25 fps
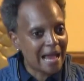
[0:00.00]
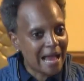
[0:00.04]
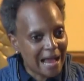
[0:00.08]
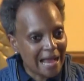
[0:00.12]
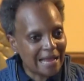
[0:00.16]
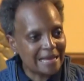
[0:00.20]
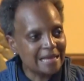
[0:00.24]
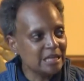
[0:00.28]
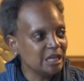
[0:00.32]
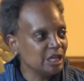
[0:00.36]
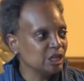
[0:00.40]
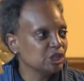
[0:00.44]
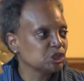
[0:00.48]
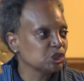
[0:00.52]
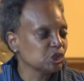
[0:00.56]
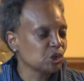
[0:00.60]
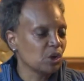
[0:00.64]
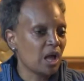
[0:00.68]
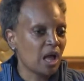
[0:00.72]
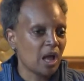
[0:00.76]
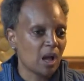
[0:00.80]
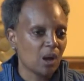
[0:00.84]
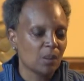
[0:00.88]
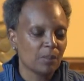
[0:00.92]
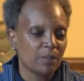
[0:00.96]
I need
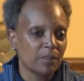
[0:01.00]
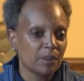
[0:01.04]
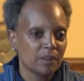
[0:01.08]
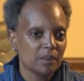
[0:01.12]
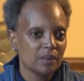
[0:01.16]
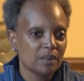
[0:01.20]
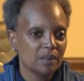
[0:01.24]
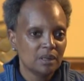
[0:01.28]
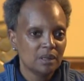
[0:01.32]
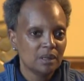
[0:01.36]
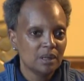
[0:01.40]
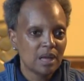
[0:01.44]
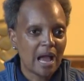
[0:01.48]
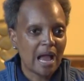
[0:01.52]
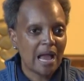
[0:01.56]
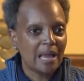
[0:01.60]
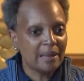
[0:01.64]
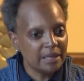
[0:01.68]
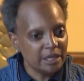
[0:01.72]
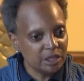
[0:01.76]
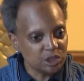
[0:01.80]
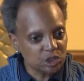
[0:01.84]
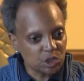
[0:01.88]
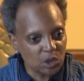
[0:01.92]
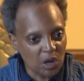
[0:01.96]
your help.
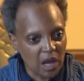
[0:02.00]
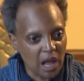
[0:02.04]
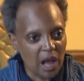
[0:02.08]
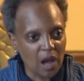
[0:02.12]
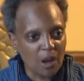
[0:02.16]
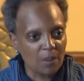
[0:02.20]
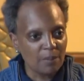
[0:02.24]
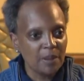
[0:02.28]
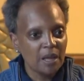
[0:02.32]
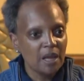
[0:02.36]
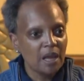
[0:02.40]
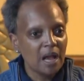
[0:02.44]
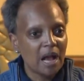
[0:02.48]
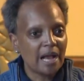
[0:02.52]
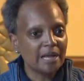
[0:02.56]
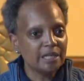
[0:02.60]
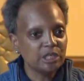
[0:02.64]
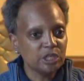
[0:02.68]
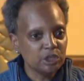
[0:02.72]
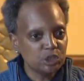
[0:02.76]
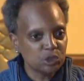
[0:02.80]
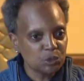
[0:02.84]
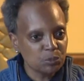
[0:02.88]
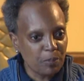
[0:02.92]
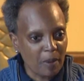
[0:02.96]
I need your help.
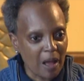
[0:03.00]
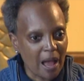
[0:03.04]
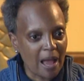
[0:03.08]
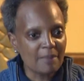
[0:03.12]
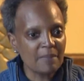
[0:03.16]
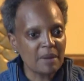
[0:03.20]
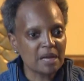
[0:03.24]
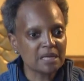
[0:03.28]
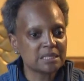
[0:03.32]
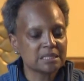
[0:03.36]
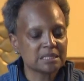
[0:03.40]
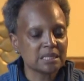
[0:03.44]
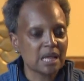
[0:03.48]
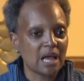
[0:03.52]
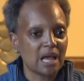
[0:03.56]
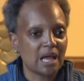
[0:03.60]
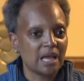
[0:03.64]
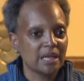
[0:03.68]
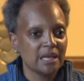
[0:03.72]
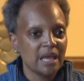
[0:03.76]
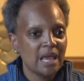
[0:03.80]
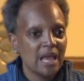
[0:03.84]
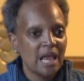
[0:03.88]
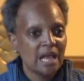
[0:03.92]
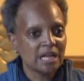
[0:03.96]
I need you by my
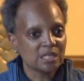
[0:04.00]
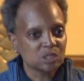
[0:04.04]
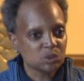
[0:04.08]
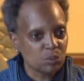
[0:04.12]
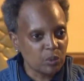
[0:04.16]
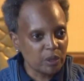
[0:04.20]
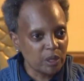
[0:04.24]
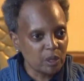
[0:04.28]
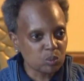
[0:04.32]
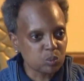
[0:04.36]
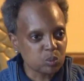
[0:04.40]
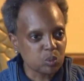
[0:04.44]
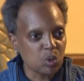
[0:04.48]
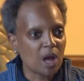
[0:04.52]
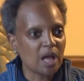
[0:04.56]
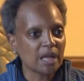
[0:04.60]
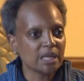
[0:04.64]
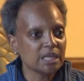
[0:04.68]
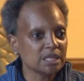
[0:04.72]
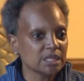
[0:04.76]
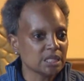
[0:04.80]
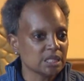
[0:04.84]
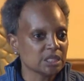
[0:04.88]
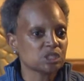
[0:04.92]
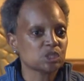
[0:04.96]
side as we
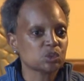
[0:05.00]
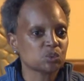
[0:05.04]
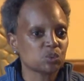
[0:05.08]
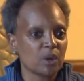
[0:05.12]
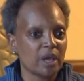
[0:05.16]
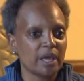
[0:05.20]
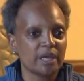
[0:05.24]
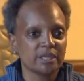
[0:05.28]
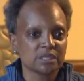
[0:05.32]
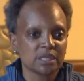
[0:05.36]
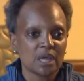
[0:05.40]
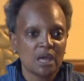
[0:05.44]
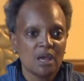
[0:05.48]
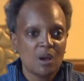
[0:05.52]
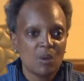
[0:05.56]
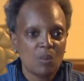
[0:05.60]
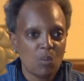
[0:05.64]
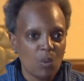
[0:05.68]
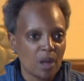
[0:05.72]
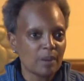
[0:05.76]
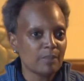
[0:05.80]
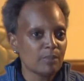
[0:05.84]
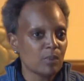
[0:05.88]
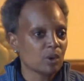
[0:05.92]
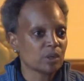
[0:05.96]
run this race
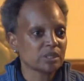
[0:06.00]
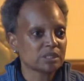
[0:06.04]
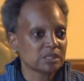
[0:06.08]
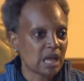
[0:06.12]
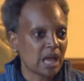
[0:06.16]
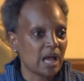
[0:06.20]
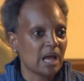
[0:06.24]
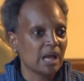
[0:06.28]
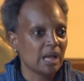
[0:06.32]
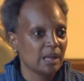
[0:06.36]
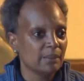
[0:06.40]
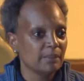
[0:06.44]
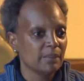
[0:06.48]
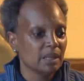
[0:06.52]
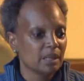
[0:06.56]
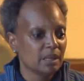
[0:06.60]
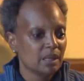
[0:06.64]
one more time.